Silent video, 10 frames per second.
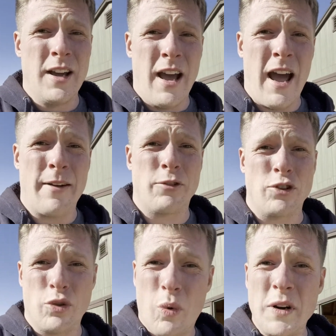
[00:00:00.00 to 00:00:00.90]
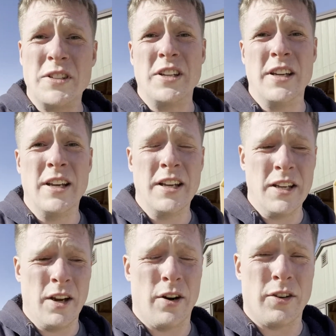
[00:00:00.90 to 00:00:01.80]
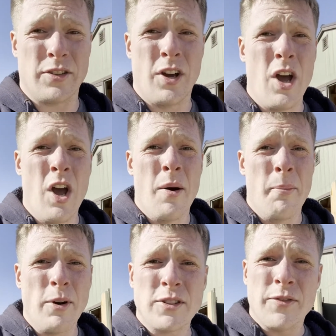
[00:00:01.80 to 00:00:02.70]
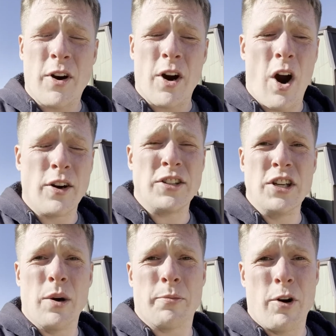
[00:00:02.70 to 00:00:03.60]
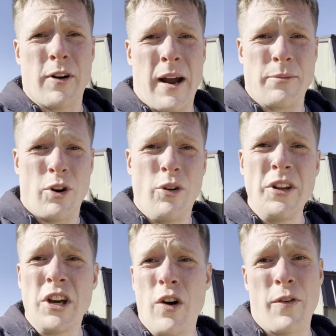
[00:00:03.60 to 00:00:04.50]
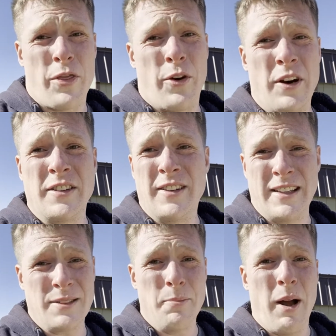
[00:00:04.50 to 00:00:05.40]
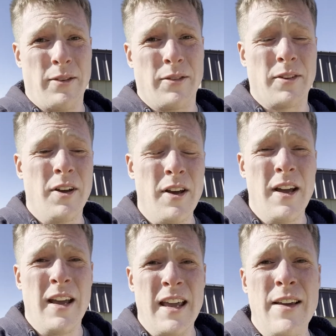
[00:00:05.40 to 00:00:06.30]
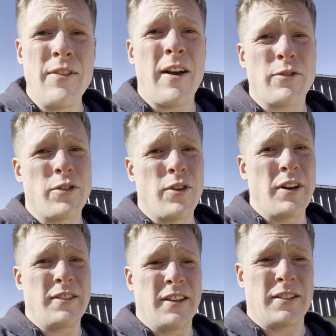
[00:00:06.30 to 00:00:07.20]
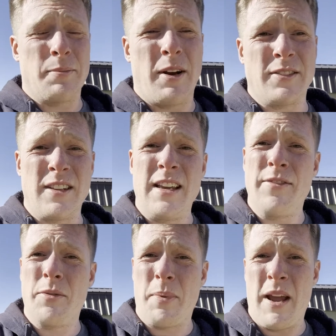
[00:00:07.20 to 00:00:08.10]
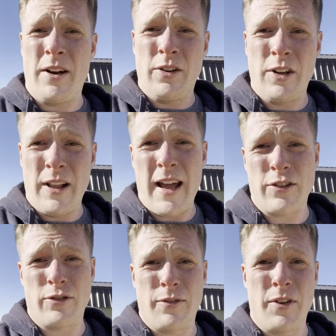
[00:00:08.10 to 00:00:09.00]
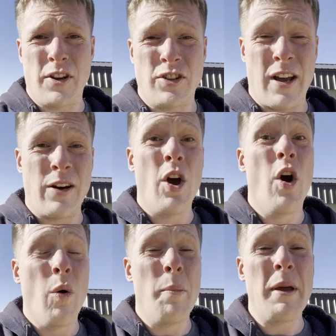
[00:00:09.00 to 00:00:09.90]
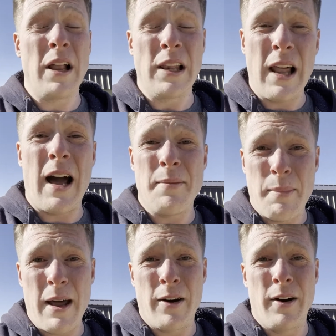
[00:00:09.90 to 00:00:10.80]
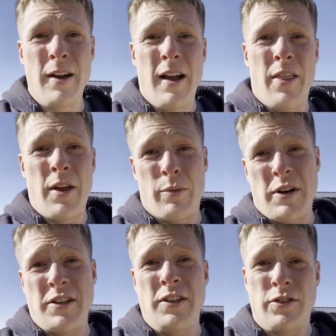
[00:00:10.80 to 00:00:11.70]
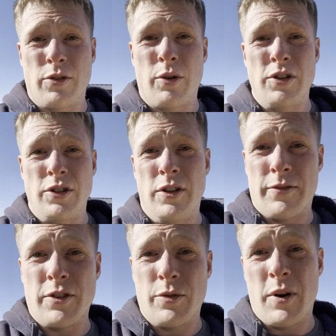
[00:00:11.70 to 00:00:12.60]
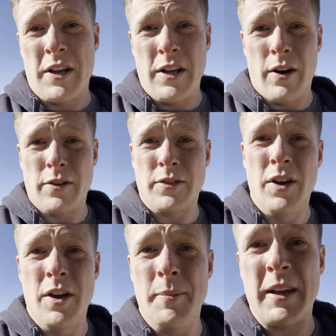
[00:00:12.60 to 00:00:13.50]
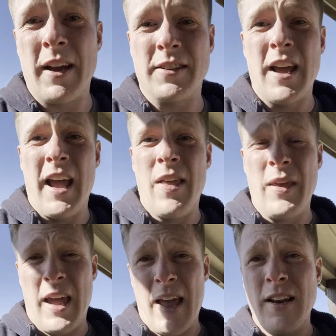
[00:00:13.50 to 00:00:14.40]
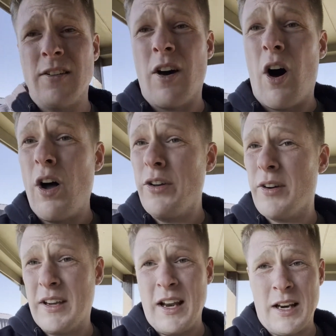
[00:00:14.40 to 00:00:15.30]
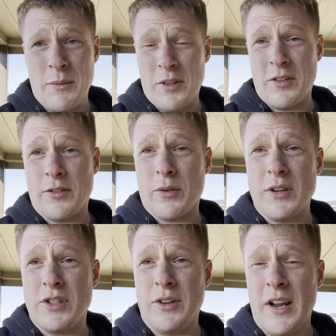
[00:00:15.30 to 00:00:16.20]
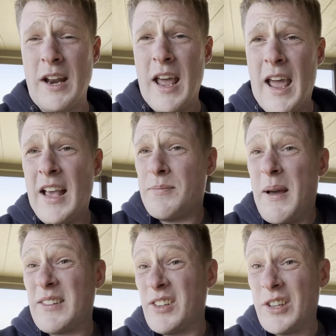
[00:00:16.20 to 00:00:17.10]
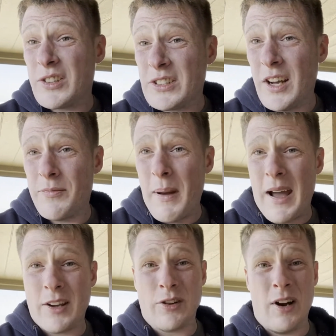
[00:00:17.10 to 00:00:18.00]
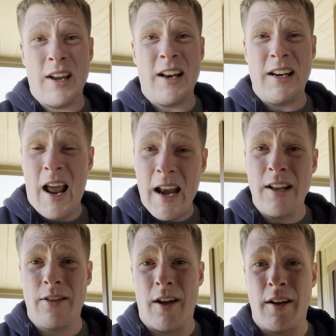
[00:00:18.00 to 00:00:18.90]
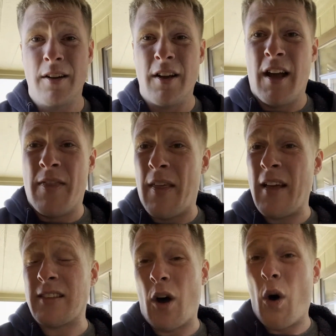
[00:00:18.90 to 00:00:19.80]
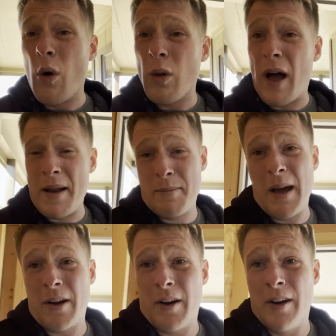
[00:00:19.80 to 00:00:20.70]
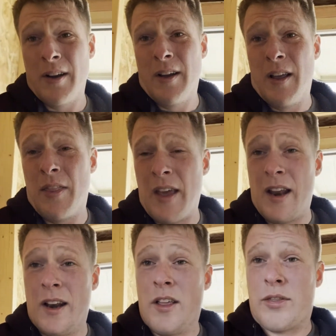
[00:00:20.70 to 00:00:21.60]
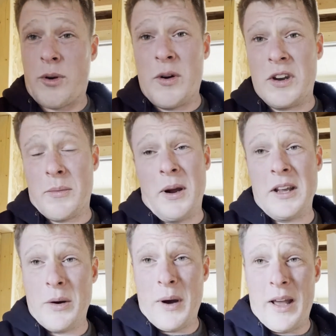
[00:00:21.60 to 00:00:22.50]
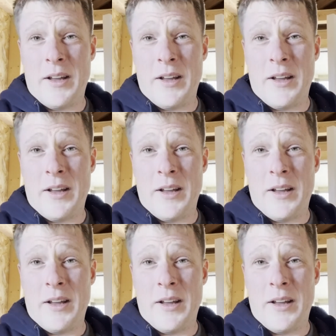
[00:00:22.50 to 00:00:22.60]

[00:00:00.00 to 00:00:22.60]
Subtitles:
after 20 years. Most of our RTO programs only go for 36 months. Even after 36 months, even paying a little extra for the shed would be a lot better than renting a storage unit for 20 years. Because in the end, all you're getting with a storage unit is basically your stuff back. You're not getting anything. Now that's a whole lot better than throwing your money away,